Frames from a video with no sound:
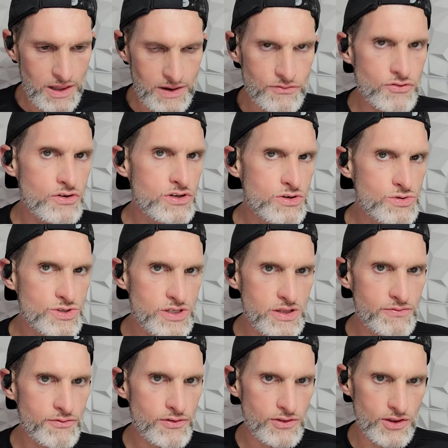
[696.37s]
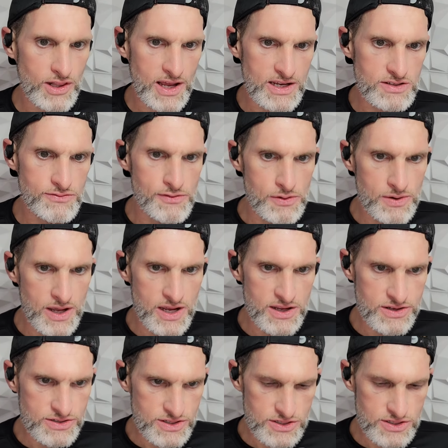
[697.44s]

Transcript: after using them for the last few days,